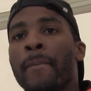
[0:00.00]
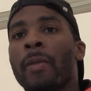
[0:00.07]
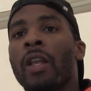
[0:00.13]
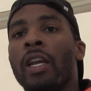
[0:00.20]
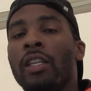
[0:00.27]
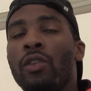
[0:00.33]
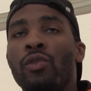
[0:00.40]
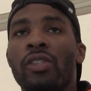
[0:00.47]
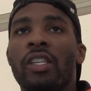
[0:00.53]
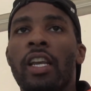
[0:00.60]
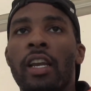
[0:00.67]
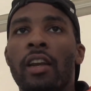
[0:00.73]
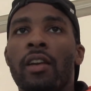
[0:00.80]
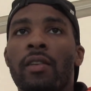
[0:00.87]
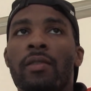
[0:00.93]
and you
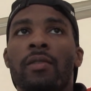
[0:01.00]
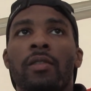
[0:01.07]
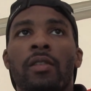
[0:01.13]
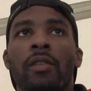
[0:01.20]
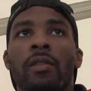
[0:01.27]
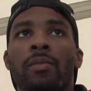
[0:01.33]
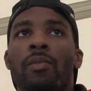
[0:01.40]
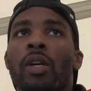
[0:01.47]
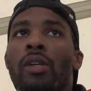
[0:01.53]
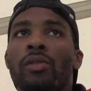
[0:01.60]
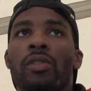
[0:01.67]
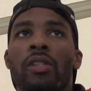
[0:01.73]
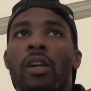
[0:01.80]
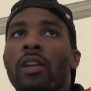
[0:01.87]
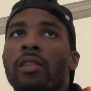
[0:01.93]
scared, bro,
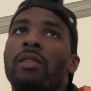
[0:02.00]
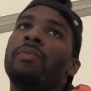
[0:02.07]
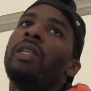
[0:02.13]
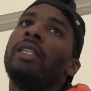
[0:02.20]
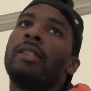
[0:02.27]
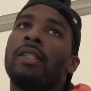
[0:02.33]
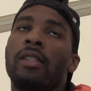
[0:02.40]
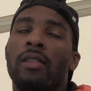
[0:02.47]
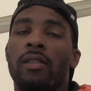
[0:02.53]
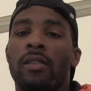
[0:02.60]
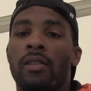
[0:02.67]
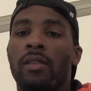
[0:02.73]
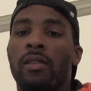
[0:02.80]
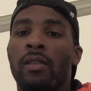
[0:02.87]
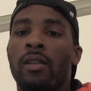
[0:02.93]
start the business.
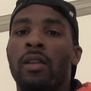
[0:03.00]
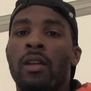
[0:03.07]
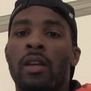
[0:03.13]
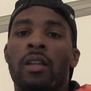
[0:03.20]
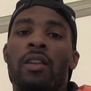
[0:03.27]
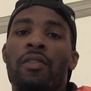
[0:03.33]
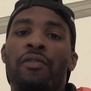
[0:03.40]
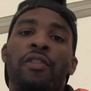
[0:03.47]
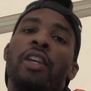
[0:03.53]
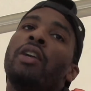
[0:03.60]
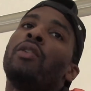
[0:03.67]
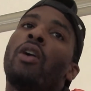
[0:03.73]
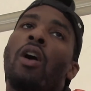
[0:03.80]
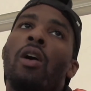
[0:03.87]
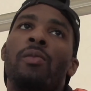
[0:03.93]
The
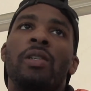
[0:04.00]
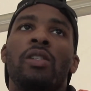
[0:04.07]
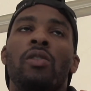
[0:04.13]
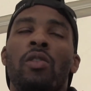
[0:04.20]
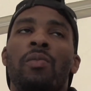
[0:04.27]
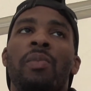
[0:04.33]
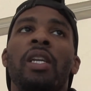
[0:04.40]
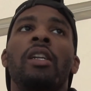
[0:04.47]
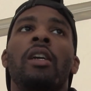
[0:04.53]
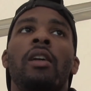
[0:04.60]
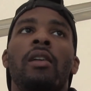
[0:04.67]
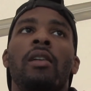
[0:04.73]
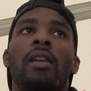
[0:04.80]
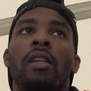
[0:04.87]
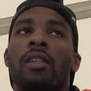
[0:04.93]
fear always going to be
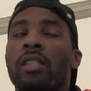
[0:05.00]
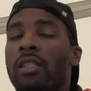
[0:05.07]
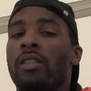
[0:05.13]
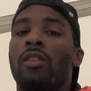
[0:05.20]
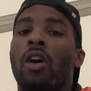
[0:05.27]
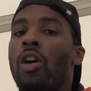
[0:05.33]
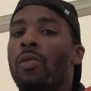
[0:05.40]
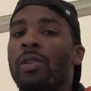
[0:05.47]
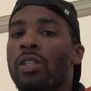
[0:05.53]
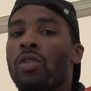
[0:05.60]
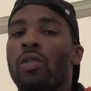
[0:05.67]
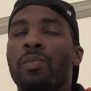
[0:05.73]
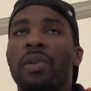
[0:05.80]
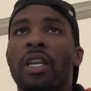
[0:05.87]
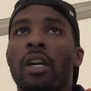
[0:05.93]
there because it's always
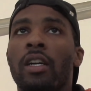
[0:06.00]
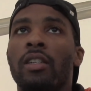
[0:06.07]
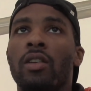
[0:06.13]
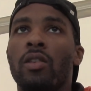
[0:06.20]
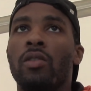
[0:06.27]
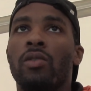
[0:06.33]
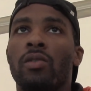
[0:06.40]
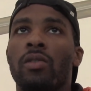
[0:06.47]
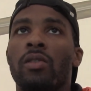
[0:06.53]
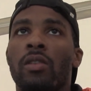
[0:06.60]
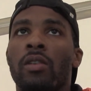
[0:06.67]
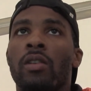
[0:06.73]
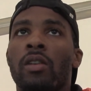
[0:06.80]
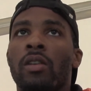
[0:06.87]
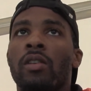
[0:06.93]
going to be unknowns.
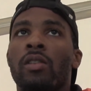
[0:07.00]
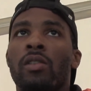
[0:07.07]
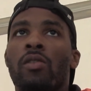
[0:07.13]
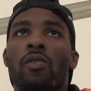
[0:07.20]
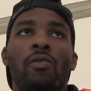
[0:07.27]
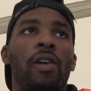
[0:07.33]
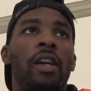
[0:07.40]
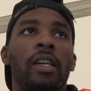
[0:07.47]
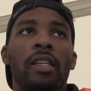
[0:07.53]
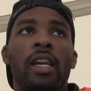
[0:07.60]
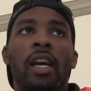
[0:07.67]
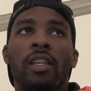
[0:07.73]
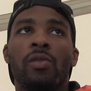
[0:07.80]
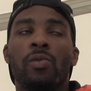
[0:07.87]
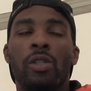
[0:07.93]
So
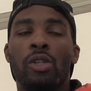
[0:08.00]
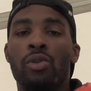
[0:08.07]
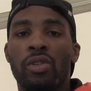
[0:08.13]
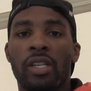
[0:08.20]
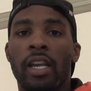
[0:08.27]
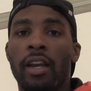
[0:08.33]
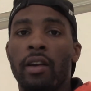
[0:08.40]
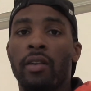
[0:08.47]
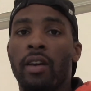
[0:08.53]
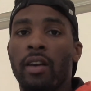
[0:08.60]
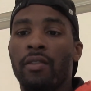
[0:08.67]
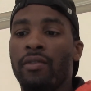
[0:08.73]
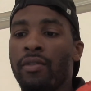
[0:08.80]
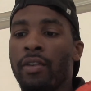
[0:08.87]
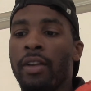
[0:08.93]
recognize what you're scared
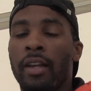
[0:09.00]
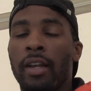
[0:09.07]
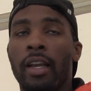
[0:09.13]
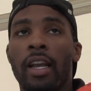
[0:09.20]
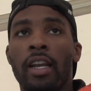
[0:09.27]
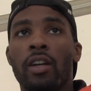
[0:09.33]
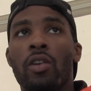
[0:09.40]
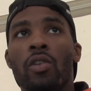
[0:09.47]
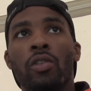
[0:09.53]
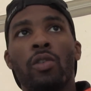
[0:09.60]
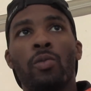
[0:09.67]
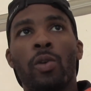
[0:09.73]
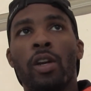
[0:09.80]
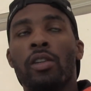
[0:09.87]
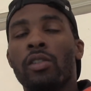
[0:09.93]
of and go to
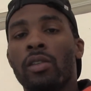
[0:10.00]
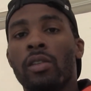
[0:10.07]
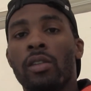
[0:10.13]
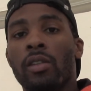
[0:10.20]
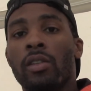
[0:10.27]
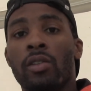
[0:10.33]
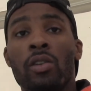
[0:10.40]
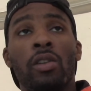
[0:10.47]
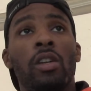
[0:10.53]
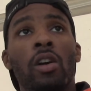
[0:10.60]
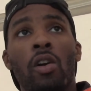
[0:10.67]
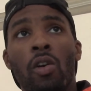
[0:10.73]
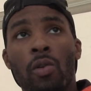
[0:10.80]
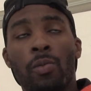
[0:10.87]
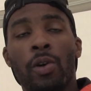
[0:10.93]
work, do your
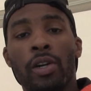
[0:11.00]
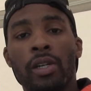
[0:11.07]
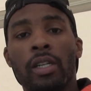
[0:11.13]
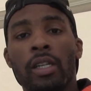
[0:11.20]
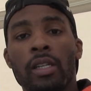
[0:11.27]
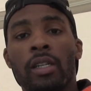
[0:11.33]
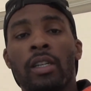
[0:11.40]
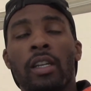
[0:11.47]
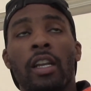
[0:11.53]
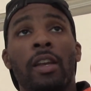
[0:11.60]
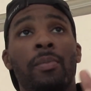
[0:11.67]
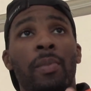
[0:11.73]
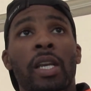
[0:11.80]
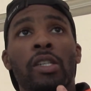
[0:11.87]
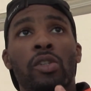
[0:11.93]
homework,
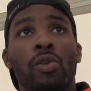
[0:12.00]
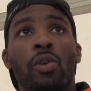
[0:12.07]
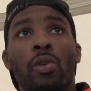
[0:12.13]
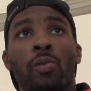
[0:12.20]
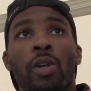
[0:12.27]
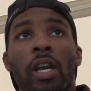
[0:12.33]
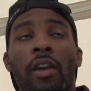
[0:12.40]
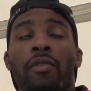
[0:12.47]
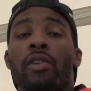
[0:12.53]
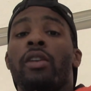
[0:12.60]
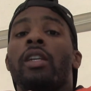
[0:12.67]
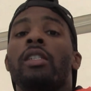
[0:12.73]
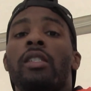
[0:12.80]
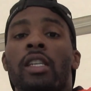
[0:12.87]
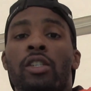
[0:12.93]
and make sure whatever it
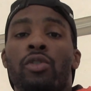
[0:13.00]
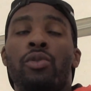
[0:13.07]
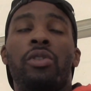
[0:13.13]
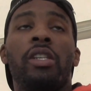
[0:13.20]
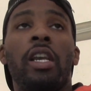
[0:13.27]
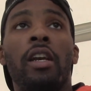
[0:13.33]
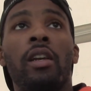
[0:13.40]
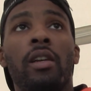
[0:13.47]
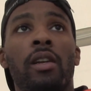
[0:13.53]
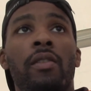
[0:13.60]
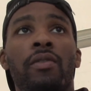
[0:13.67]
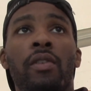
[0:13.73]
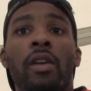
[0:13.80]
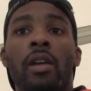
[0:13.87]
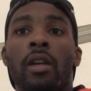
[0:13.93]
is that you're scared
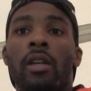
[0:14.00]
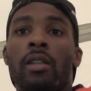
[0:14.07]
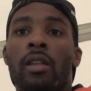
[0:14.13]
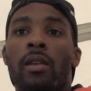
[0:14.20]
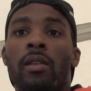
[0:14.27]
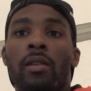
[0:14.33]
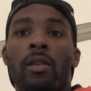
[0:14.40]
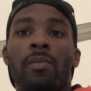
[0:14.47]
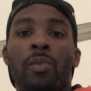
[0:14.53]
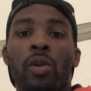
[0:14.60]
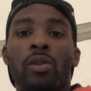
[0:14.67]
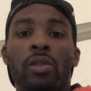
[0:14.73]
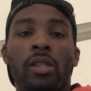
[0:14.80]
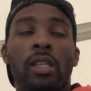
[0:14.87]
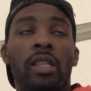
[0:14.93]
of,
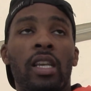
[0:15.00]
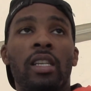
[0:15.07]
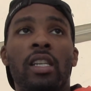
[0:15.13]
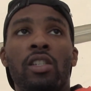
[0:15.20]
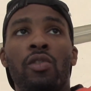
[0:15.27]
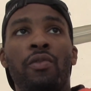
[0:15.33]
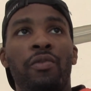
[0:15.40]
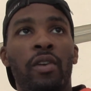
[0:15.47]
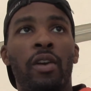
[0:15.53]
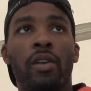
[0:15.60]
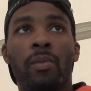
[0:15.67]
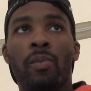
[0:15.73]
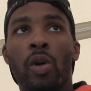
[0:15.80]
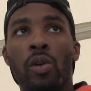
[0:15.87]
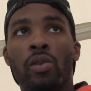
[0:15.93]
the thing that you fear the
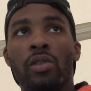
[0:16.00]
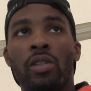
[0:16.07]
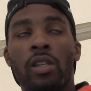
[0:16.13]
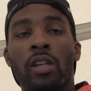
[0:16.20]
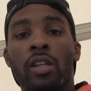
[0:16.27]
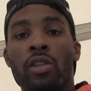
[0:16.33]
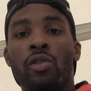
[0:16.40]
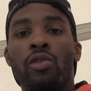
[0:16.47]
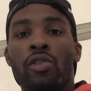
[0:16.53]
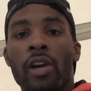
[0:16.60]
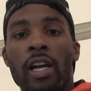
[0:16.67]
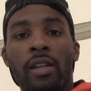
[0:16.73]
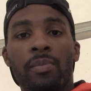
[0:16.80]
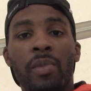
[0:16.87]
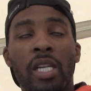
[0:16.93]
most, you try
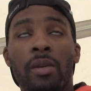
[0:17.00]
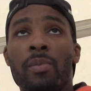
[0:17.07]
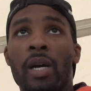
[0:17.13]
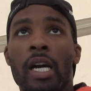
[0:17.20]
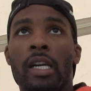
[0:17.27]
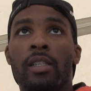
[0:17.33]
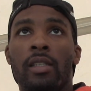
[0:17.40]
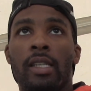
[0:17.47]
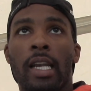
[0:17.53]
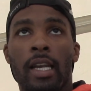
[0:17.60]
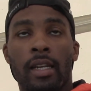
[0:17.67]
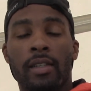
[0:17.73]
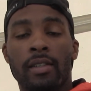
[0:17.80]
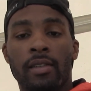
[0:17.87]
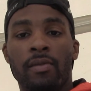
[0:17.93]
to minimize that
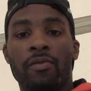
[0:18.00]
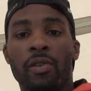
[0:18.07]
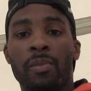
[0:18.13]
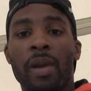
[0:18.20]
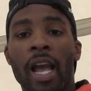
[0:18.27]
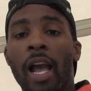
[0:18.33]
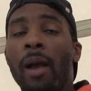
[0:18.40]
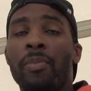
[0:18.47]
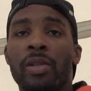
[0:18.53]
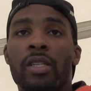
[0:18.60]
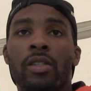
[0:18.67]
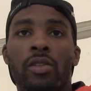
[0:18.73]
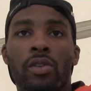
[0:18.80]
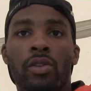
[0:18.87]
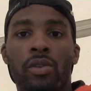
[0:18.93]
from happening
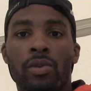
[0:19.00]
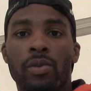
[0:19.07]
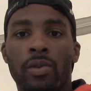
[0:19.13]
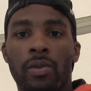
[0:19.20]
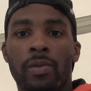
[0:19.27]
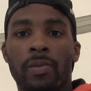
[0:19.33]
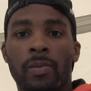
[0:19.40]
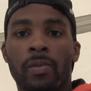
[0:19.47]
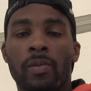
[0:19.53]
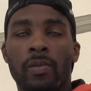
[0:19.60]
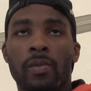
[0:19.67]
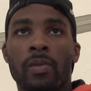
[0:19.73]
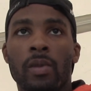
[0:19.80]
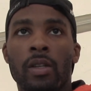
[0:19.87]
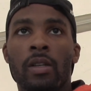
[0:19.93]
to you.
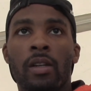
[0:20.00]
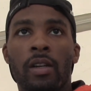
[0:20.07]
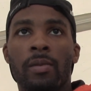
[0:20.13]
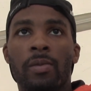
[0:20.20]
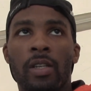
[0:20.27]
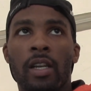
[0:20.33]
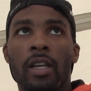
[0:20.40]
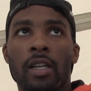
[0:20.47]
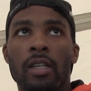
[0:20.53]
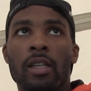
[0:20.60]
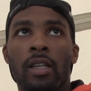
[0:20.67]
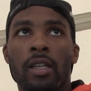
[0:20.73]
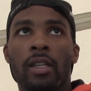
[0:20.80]
You know what I'm saying?